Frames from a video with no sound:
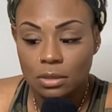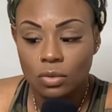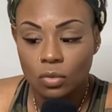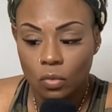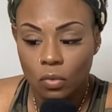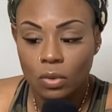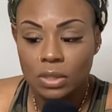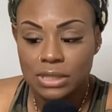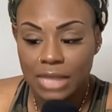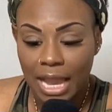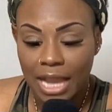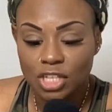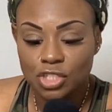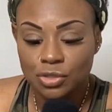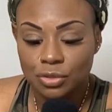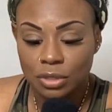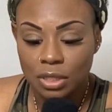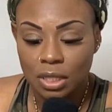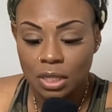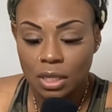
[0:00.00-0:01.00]
was
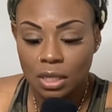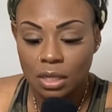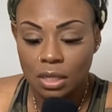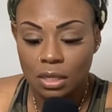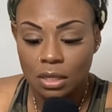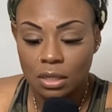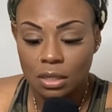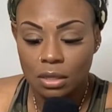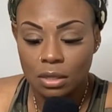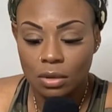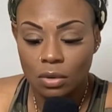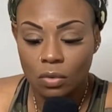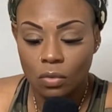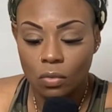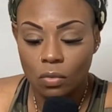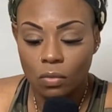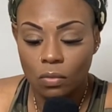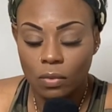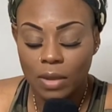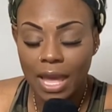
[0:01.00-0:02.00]
actually,
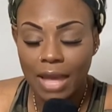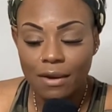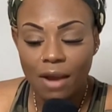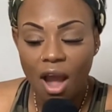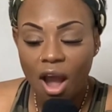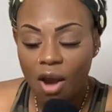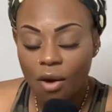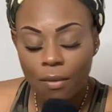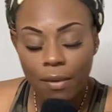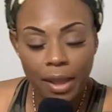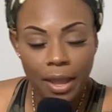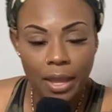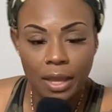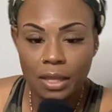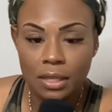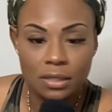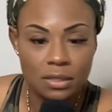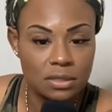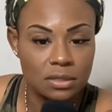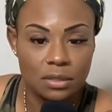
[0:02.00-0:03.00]
we had
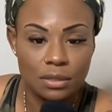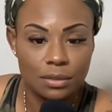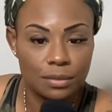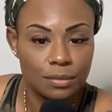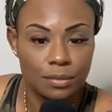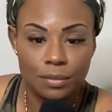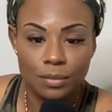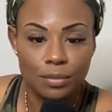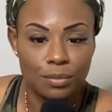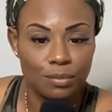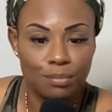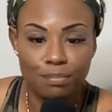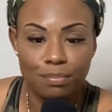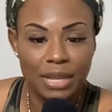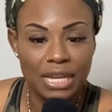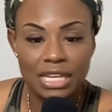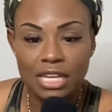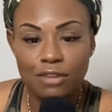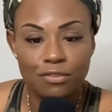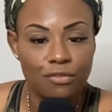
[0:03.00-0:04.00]
always
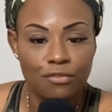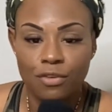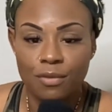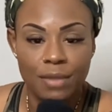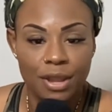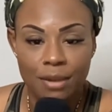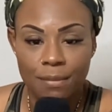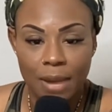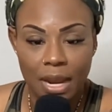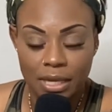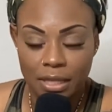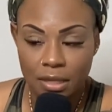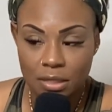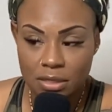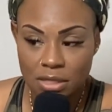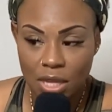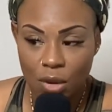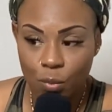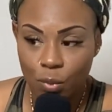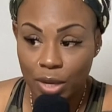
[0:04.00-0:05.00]
been different from everybody
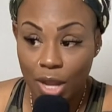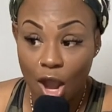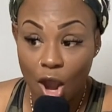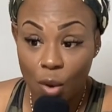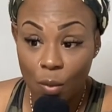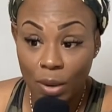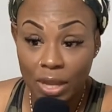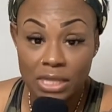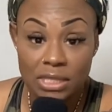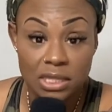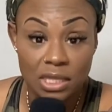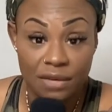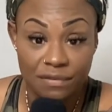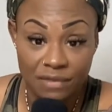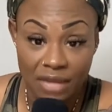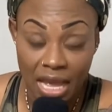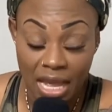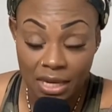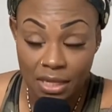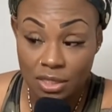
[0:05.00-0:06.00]
else, and we always loved
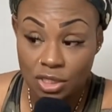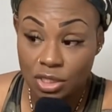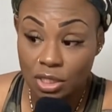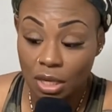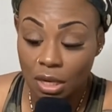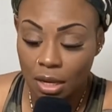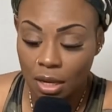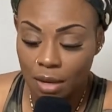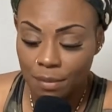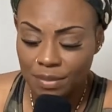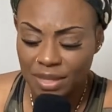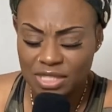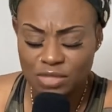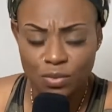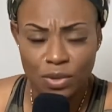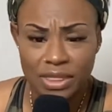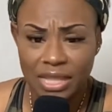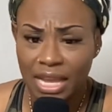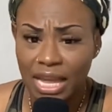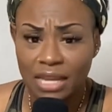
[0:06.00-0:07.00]
knowledge. That's
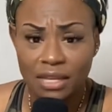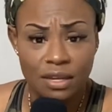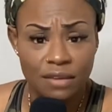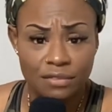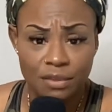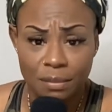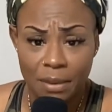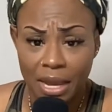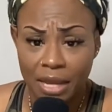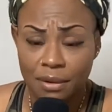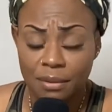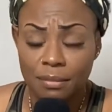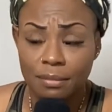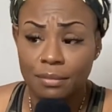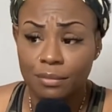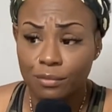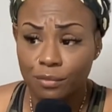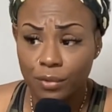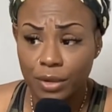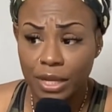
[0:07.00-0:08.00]
one thing I loved about him.
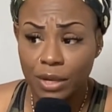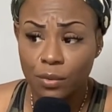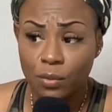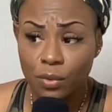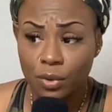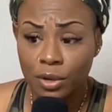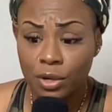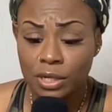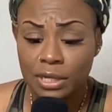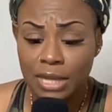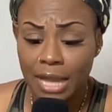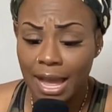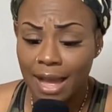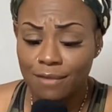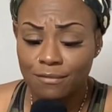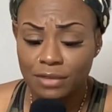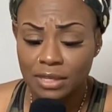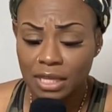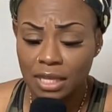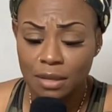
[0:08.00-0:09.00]
We would
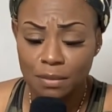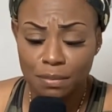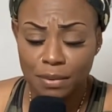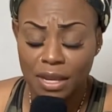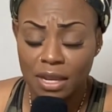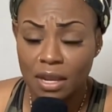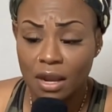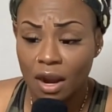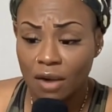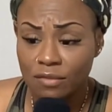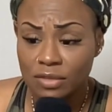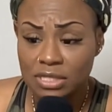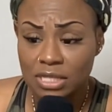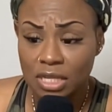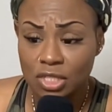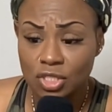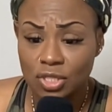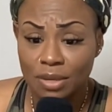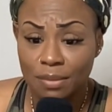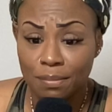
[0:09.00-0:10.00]
dive deep in
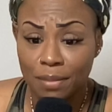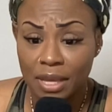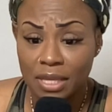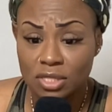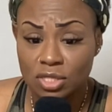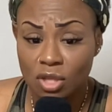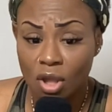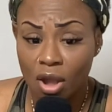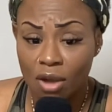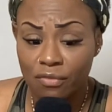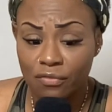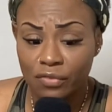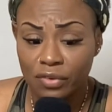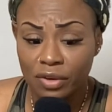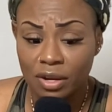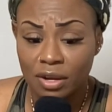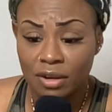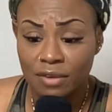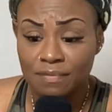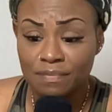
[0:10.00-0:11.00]
conversation based off
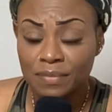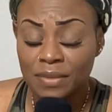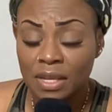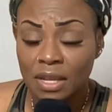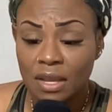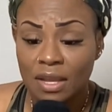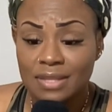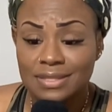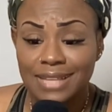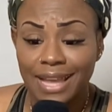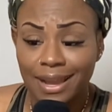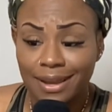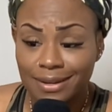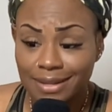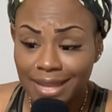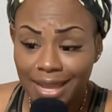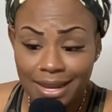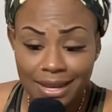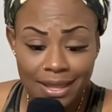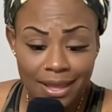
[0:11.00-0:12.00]
of
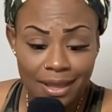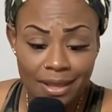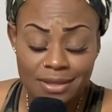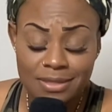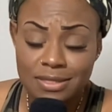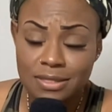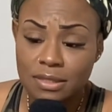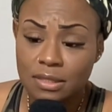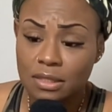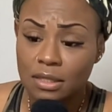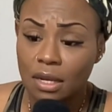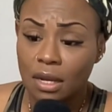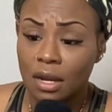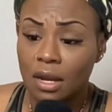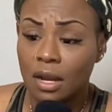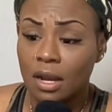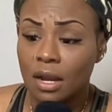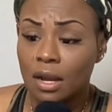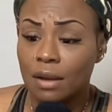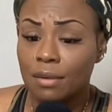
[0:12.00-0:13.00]
psychedelics,
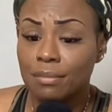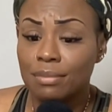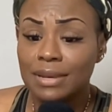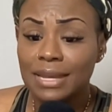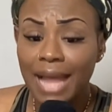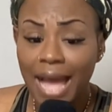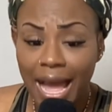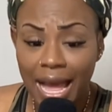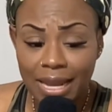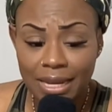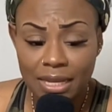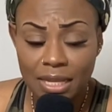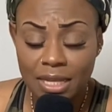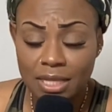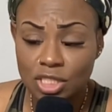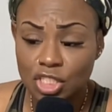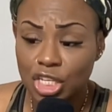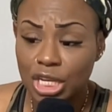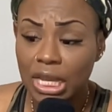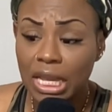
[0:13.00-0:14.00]

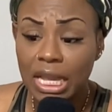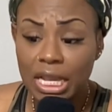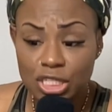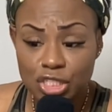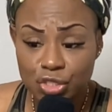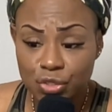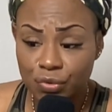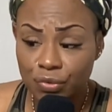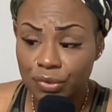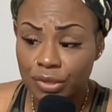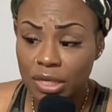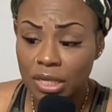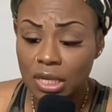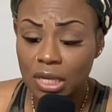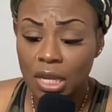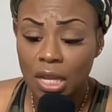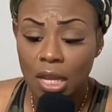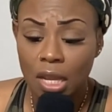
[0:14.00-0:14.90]
knowledge, history,